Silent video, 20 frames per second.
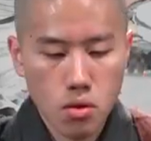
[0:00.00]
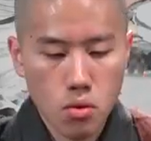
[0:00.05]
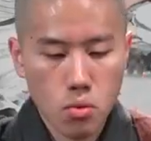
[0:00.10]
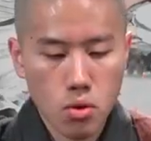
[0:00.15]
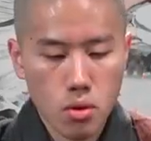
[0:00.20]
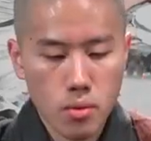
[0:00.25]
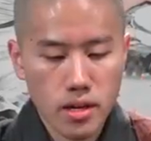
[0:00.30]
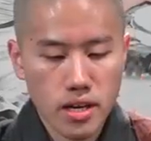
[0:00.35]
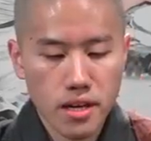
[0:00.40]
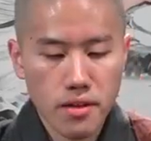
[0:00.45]

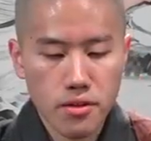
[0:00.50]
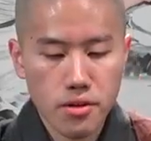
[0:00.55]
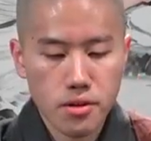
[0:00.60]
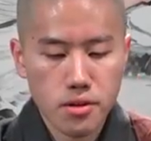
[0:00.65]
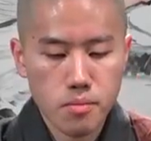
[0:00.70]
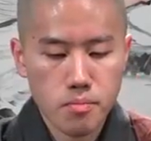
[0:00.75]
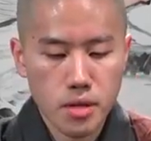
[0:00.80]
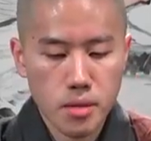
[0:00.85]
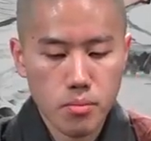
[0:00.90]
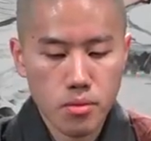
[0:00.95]
Well, when
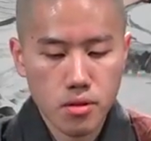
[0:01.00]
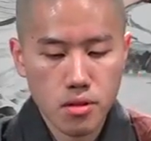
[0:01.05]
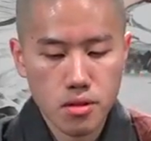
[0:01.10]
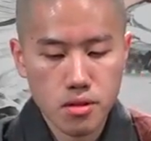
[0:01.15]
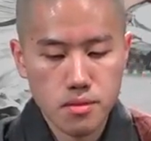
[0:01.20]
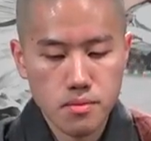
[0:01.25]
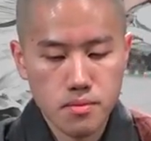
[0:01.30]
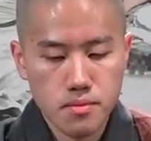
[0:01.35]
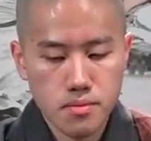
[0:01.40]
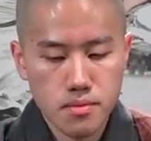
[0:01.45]
other
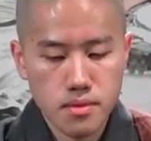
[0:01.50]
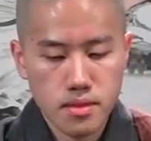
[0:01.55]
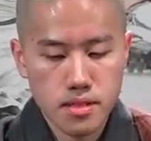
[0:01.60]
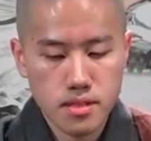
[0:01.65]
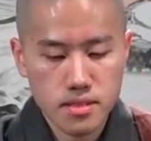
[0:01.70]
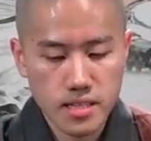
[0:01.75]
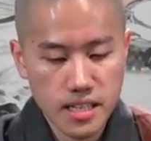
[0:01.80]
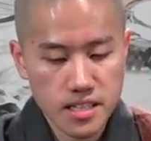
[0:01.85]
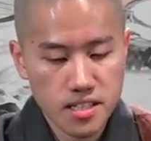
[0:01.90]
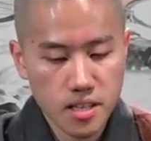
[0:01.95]
people
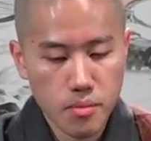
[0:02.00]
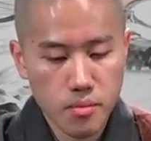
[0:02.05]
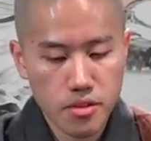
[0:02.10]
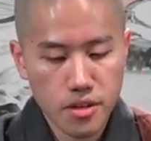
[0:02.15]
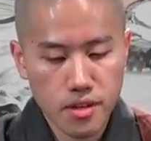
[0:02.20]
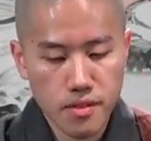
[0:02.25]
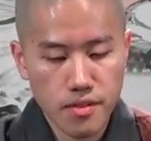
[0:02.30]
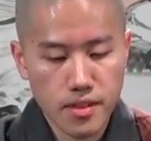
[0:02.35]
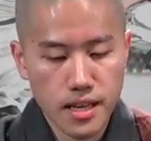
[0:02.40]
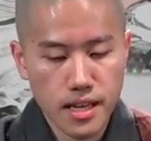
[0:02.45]
say
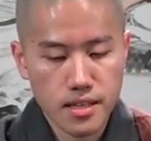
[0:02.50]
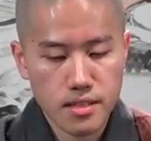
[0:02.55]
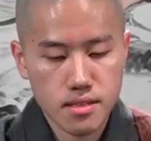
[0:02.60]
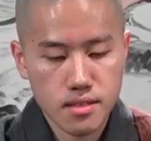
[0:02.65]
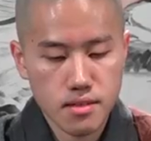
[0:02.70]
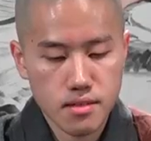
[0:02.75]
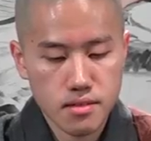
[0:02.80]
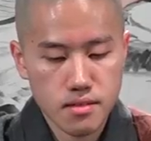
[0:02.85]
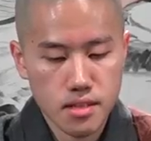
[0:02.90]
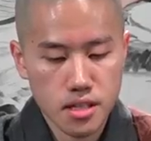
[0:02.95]
something
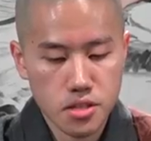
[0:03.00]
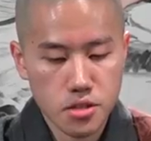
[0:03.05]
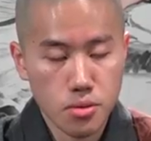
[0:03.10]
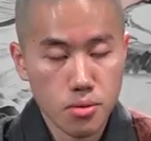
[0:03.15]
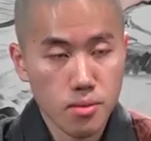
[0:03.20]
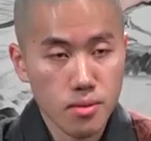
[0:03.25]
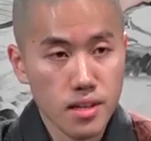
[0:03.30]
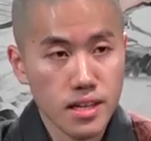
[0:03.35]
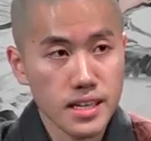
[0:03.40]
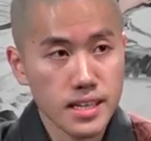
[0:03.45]
that you
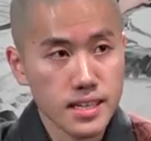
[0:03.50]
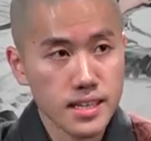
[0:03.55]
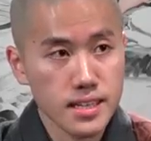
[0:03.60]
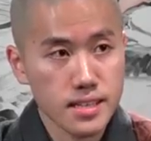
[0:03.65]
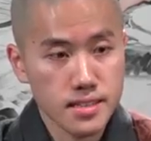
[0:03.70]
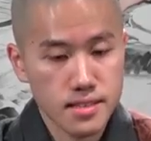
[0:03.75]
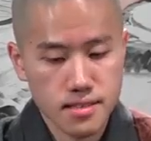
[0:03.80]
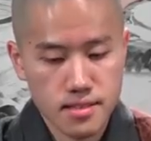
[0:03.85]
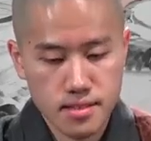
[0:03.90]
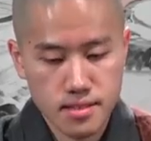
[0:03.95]
don't
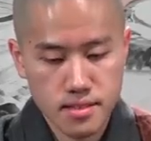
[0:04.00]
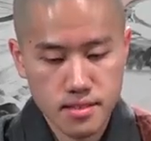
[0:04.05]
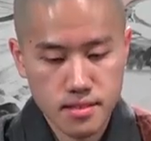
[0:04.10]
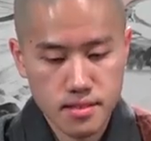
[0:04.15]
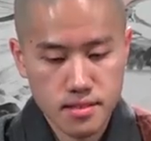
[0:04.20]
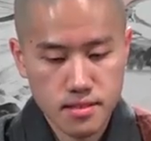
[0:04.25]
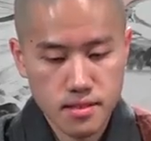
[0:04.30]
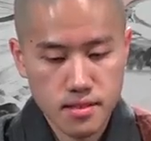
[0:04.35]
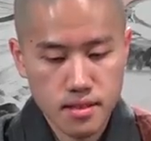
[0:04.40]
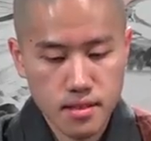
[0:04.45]
like,
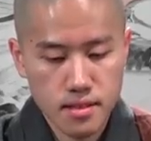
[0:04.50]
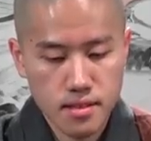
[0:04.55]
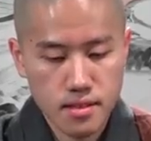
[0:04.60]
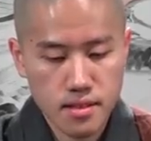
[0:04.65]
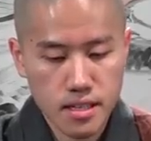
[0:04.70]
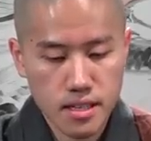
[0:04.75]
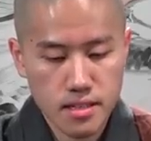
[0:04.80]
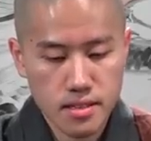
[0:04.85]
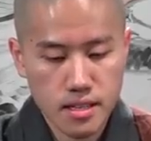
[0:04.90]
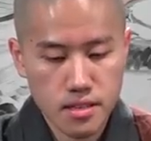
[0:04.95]

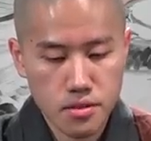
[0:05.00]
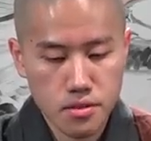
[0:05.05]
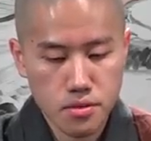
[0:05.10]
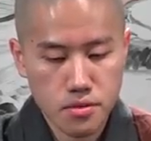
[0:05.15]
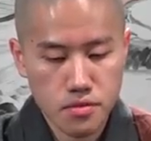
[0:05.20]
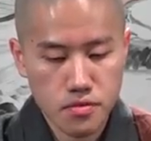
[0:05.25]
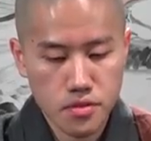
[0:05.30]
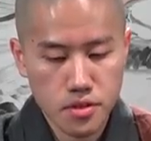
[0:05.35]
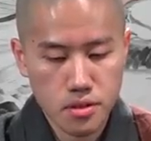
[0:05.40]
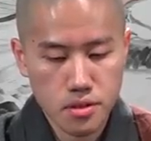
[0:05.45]
that
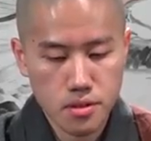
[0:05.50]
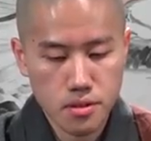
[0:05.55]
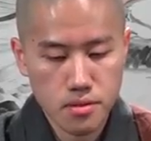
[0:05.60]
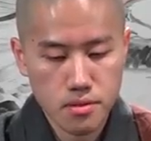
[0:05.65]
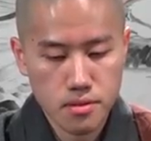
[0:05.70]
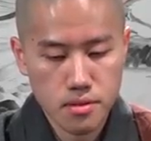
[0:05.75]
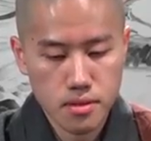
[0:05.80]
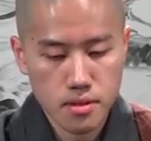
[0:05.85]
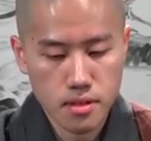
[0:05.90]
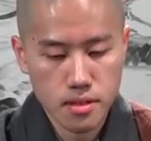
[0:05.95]
you
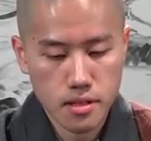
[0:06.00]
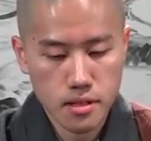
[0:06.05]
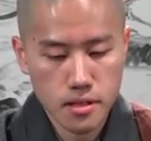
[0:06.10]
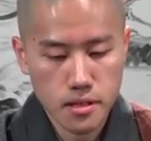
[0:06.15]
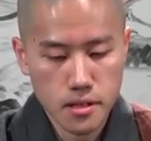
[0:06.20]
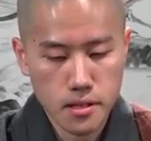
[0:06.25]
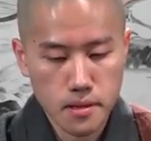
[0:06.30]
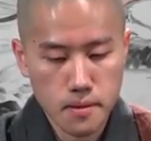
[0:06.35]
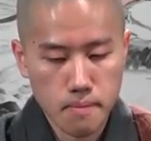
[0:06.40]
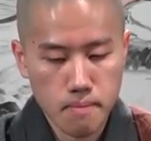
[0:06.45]
feel
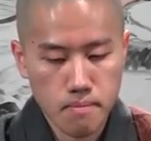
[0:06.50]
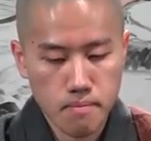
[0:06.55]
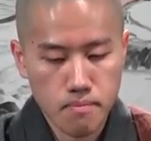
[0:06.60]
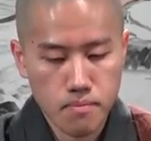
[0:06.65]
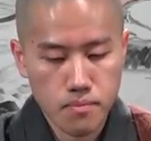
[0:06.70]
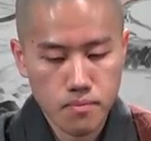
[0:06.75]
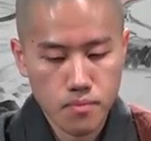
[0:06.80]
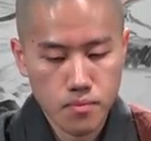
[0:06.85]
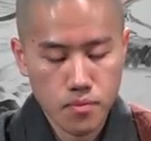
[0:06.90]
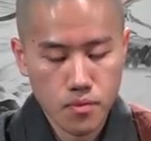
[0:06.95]

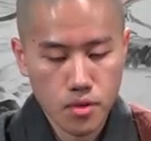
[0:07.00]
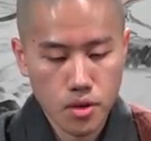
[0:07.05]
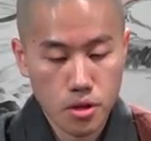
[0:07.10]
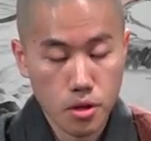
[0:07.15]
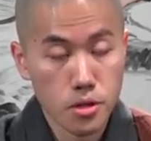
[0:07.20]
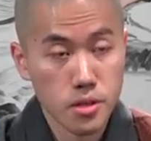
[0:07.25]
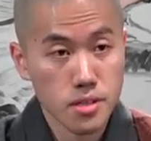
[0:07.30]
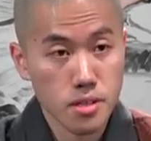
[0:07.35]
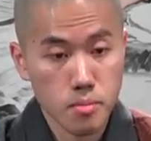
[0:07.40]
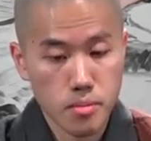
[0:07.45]

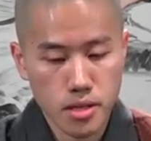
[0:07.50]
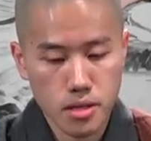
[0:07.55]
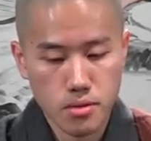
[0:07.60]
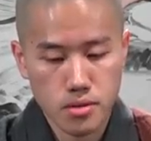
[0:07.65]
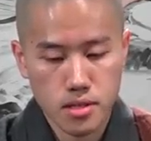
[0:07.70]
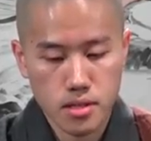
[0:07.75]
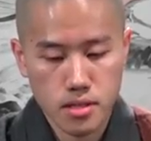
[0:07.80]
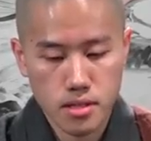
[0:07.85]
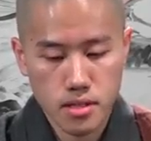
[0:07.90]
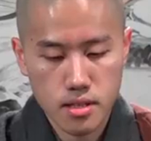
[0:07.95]
hurt
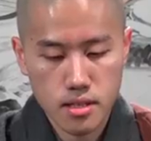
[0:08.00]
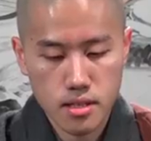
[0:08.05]
about,